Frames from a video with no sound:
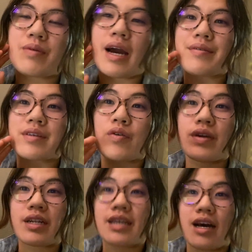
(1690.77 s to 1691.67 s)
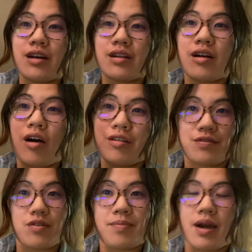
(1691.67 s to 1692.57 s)
What I was going to tell all of
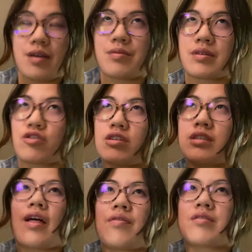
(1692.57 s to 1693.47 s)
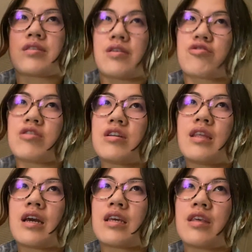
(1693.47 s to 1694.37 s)
you about was just this notion
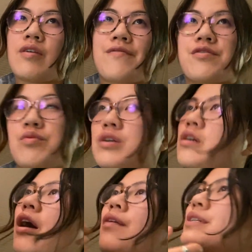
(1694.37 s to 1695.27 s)
that you have to work all the